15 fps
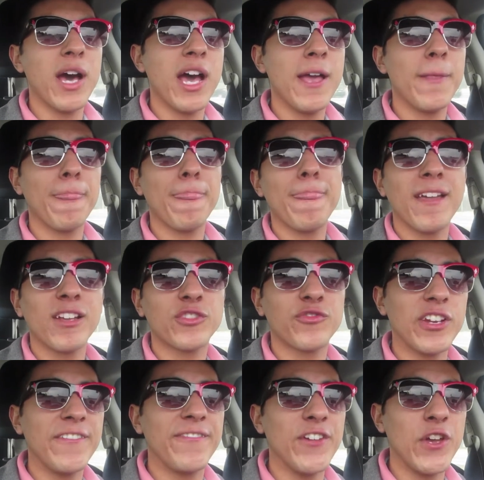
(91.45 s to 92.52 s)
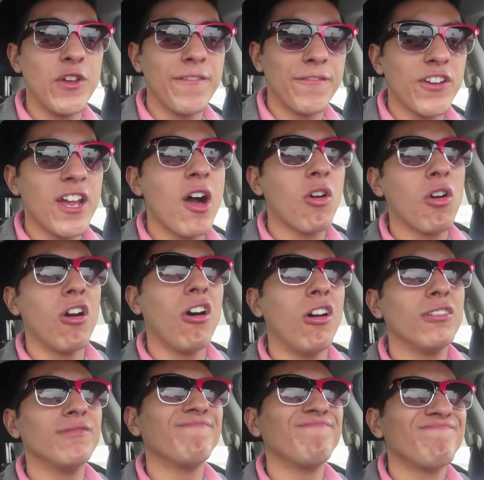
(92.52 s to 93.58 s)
But there's free food and free alcohol.